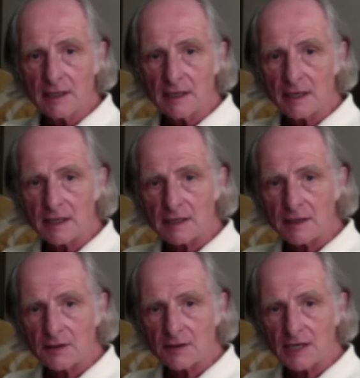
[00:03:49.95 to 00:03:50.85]
the other
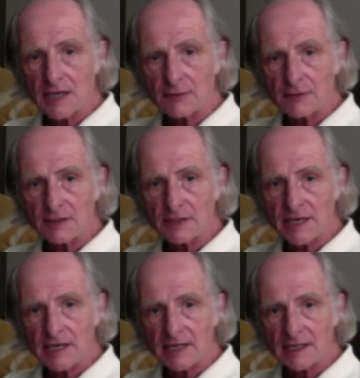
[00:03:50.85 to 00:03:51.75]
thing I would
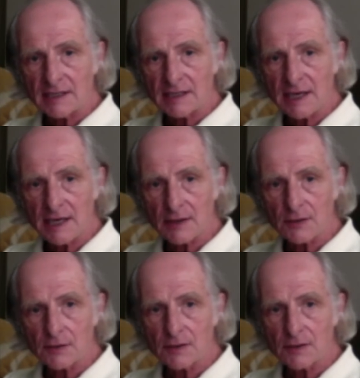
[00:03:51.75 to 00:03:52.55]
say is how